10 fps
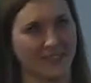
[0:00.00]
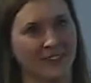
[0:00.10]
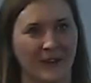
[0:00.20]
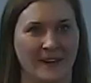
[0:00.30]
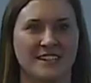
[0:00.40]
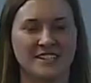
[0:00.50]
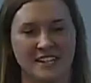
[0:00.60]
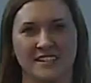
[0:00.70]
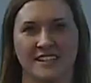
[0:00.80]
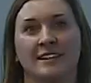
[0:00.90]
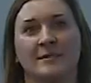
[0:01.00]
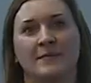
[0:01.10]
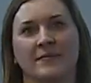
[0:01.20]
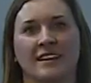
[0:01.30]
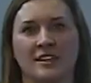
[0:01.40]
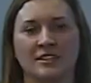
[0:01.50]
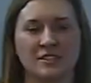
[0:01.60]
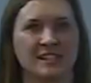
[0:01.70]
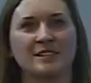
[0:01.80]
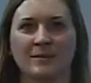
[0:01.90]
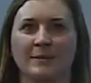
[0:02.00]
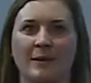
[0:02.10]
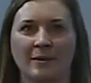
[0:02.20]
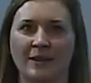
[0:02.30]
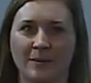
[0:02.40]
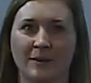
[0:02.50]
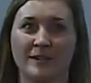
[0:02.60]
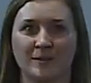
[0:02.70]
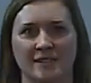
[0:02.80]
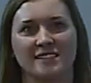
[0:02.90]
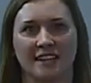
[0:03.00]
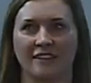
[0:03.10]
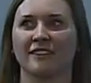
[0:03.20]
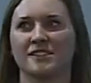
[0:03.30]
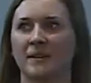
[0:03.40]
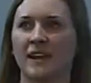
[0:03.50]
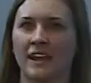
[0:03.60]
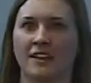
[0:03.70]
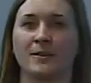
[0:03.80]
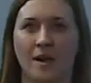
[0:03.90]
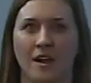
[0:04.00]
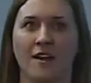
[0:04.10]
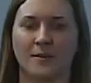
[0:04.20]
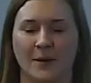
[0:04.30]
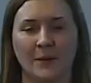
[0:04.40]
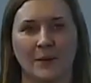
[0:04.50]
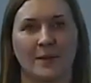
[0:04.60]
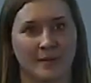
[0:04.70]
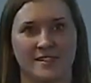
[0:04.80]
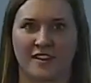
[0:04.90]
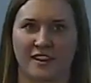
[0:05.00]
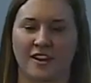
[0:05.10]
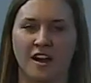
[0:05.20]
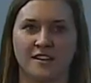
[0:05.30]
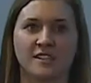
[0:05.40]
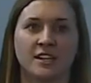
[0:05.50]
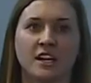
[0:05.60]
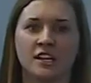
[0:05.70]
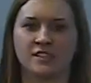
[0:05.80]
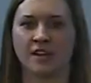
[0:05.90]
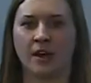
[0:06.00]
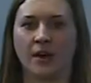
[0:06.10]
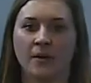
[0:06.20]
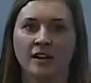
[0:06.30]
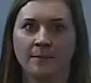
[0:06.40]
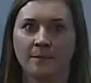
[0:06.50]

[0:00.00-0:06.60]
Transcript: on your car and change it. You just need to remember that you want to do it as safely as you can. You are on a road with a bunch of other cars, so